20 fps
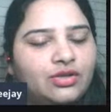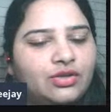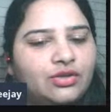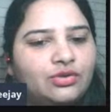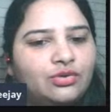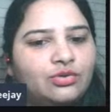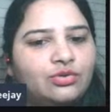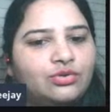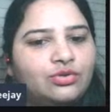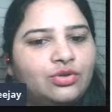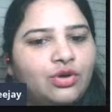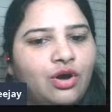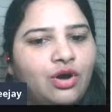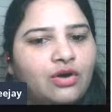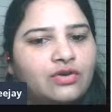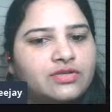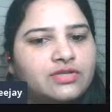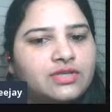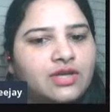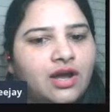no
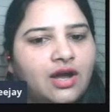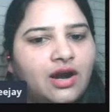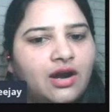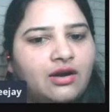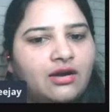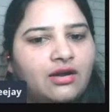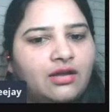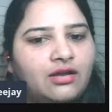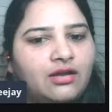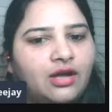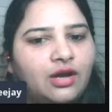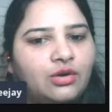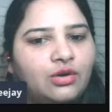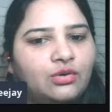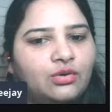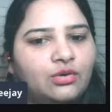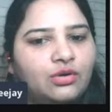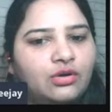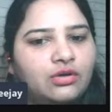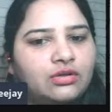dogs are
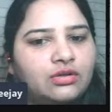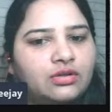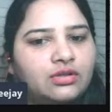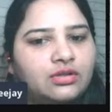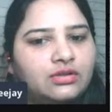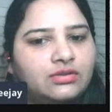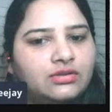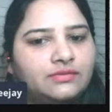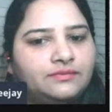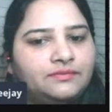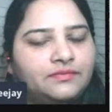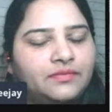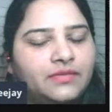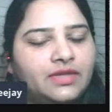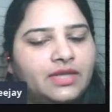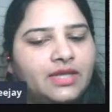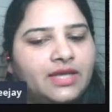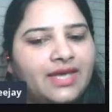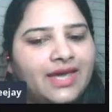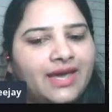allowed on the
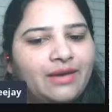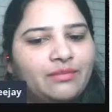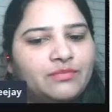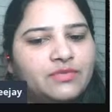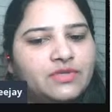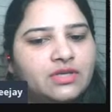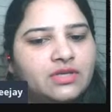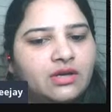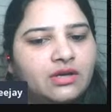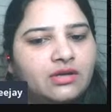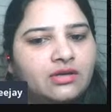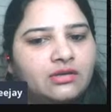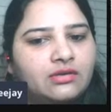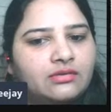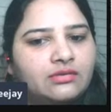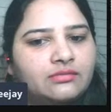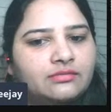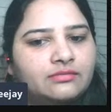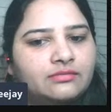campsite.